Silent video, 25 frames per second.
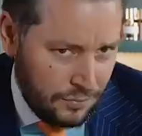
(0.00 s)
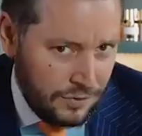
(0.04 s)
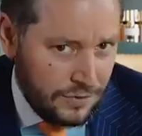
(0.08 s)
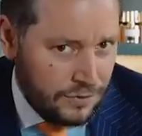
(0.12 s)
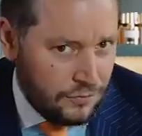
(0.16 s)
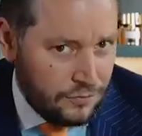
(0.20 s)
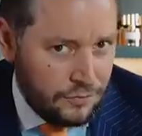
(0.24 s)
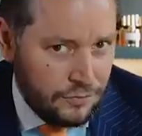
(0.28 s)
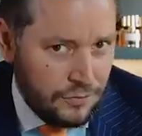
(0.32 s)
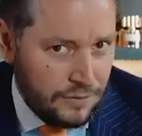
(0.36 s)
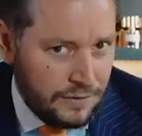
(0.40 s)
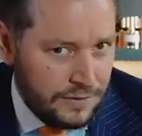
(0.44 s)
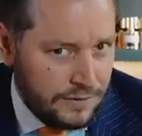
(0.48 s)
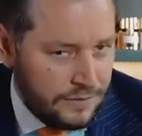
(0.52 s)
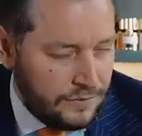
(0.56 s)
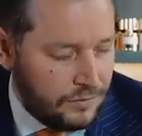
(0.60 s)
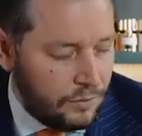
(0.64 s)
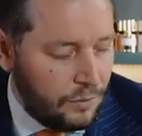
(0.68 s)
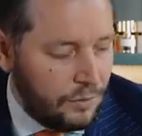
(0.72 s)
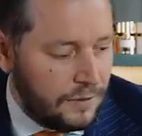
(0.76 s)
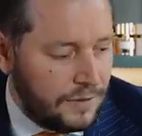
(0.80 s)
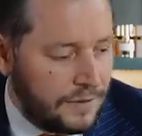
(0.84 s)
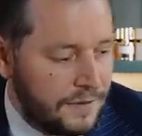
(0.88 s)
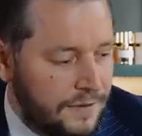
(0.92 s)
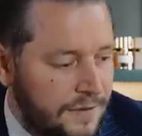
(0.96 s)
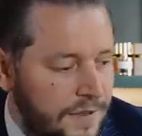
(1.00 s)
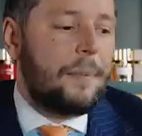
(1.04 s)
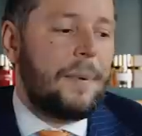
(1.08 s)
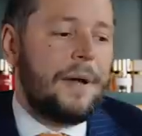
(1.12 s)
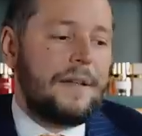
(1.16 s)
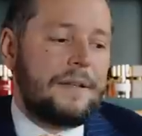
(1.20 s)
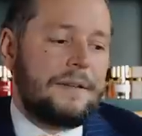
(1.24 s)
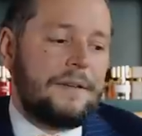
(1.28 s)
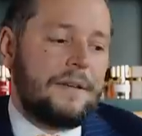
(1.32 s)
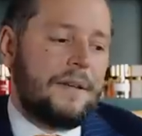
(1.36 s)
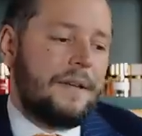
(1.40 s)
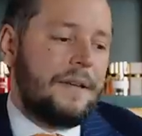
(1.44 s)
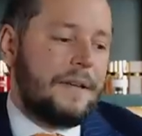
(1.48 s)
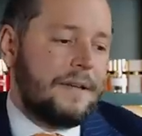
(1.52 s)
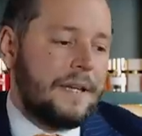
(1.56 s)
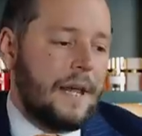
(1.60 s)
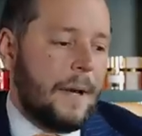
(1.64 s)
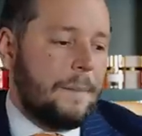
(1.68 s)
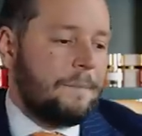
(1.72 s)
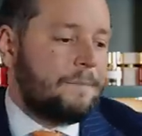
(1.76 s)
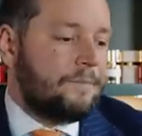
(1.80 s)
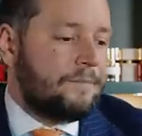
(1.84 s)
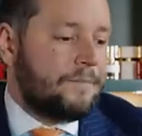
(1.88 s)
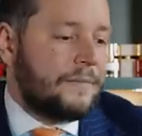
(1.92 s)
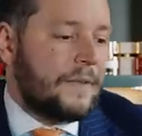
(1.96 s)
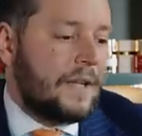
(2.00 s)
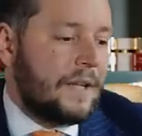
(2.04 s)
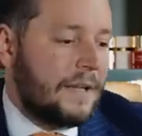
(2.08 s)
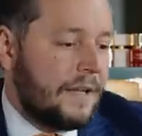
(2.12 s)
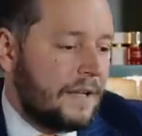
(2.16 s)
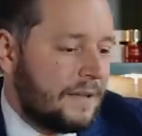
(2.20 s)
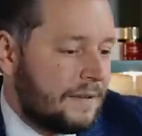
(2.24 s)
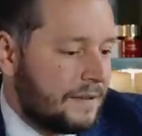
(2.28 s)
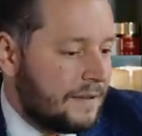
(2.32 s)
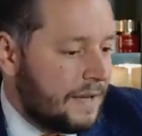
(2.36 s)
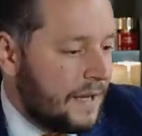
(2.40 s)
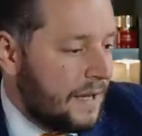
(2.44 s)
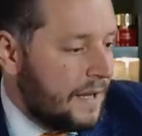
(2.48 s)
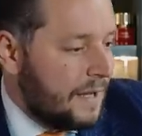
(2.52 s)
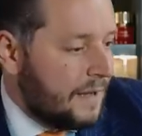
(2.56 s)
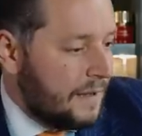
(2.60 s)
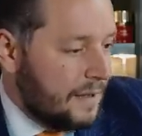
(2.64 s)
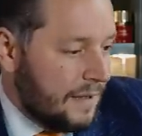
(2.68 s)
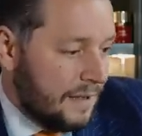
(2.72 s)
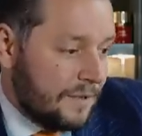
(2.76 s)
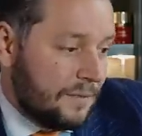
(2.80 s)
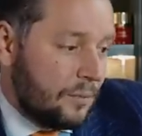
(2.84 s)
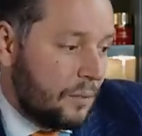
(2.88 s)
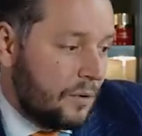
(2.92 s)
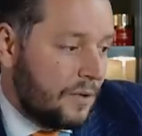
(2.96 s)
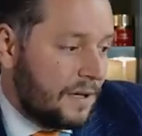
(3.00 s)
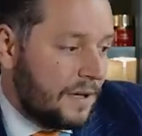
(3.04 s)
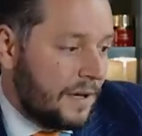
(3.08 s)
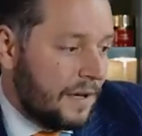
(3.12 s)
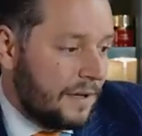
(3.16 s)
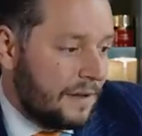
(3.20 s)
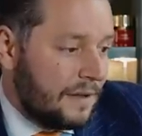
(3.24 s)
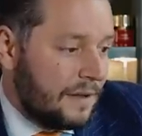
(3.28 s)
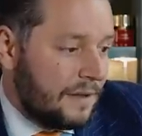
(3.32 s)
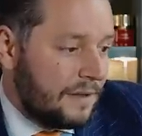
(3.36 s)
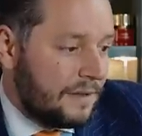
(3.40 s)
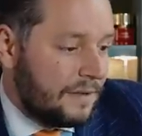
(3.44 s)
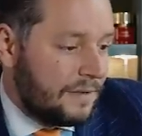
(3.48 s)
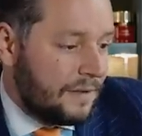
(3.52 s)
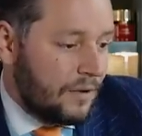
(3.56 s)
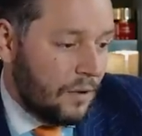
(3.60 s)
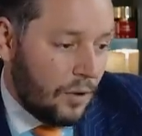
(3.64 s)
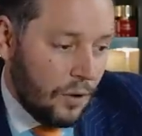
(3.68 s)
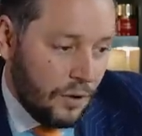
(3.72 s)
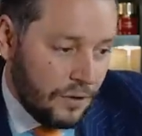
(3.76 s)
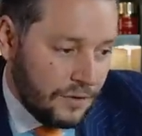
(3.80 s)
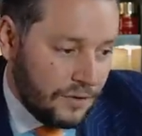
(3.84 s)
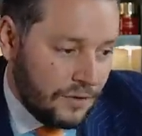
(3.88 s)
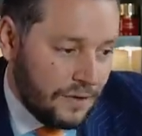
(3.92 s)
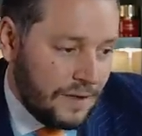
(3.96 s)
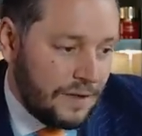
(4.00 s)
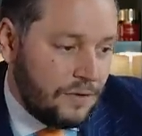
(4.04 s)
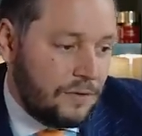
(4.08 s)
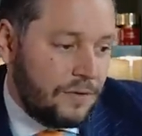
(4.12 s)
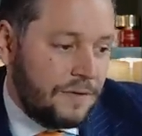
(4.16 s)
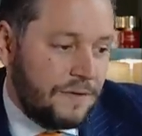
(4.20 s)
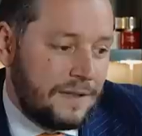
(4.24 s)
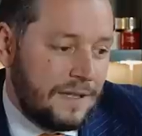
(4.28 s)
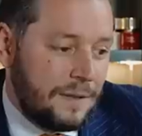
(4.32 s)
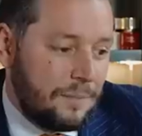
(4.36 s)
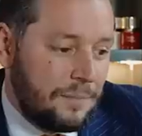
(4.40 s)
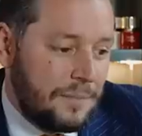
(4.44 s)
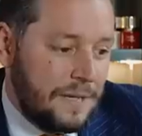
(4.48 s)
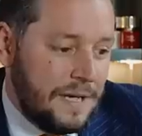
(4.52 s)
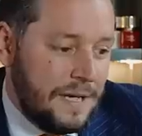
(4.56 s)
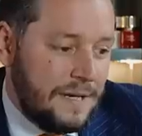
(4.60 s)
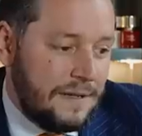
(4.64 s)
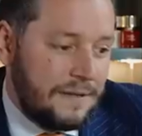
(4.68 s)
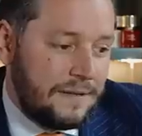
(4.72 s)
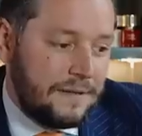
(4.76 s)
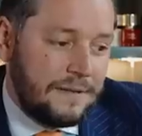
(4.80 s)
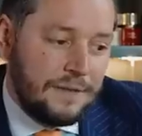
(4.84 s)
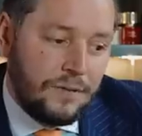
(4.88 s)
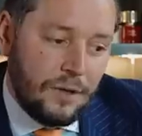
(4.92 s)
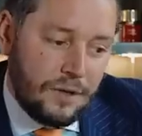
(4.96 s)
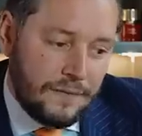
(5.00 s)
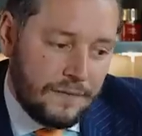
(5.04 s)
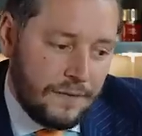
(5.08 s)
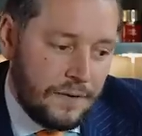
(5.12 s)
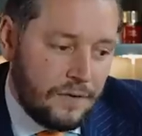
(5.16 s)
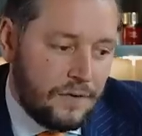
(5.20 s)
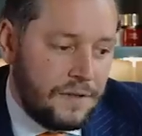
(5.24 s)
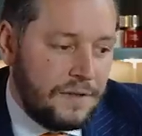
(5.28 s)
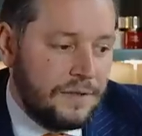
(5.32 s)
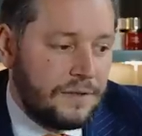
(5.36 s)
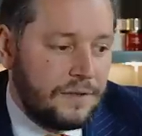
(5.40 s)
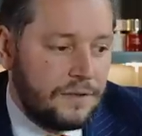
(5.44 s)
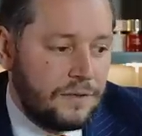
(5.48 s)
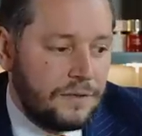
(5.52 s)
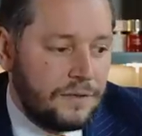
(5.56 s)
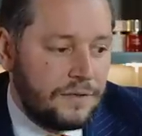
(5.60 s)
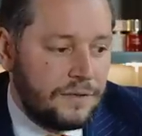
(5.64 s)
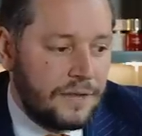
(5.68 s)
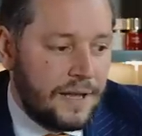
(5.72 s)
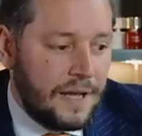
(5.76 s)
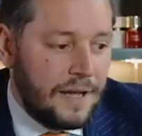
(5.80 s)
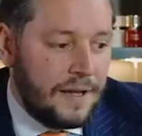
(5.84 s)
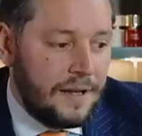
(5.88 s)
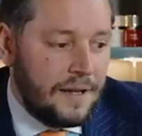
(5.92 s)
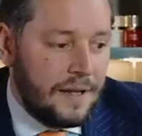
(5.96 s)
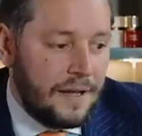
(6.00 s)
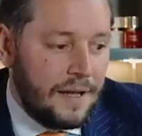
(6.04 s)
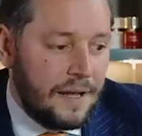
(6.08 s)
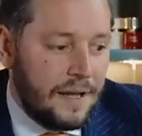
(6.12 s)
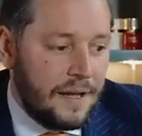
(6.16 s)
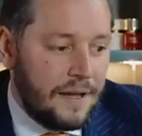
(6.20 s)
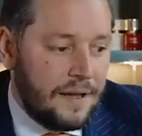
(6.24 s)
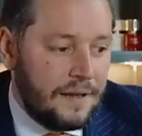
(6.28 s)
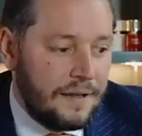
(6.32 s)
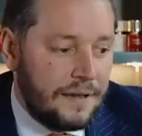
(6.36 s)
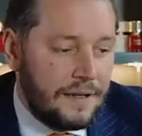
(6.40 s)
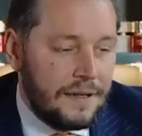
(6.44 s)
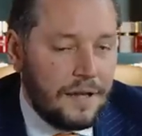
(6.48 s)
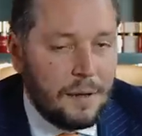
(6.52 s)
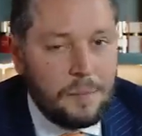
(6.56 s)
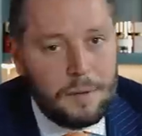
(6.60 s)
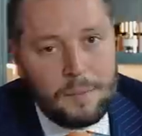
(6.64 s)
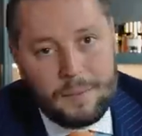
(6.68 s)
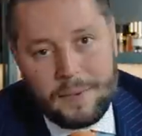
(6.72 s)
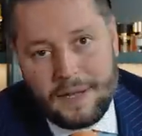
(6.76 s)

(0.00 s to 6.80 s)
pretty sure he sold it. But yeah, let's put it like this. Also interesting piece, not very easy to sell. And the double